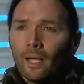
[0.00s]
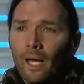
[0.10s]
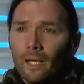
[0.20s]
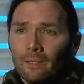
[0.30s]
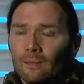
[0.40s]

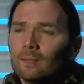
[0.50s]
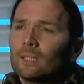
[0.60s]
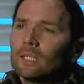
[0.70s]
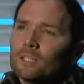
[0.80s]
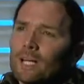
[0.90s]
And
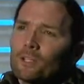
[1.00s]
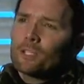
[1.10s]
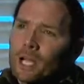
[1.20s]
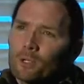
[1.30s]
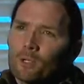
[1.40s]
it's not just
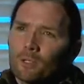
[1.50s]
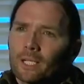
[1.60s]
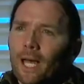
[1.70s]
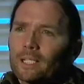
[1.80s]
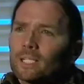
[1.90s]

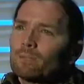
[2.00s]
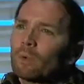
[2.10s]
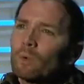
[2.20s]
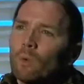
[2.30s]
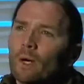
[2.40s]
hydrochloric acid,
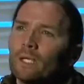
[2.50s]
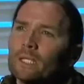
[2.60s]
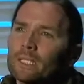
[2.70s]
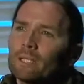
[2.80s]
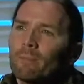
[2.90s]
but what
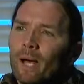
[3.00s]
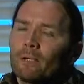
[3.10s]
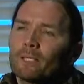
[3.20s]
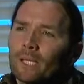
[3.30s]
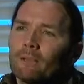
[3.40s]
is it about
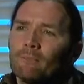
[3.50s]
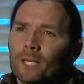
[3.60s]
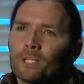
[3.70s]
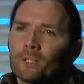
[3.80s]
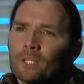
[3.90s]
it that
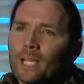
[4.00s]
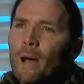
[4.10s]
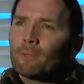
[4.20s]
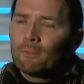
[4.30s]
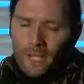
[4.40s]
makes sure it's
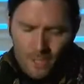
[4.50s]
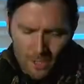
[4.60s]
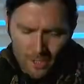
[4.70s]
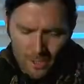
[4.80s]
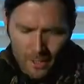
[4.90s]
optimized
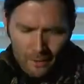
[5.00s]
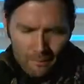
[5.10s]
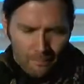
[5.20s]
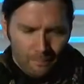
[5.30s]
in your gut?